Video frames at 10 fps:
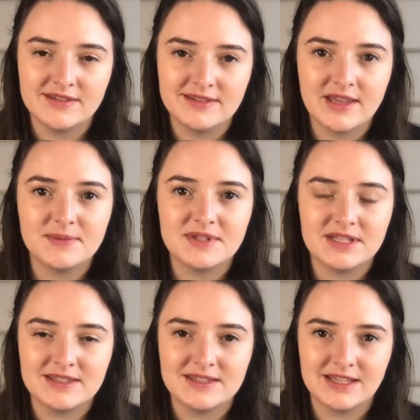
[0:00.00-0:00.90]

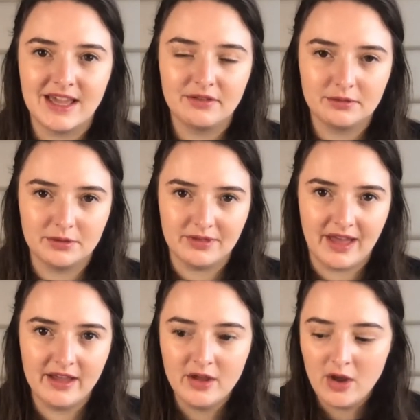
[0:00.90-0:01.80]
subsidies to get through that?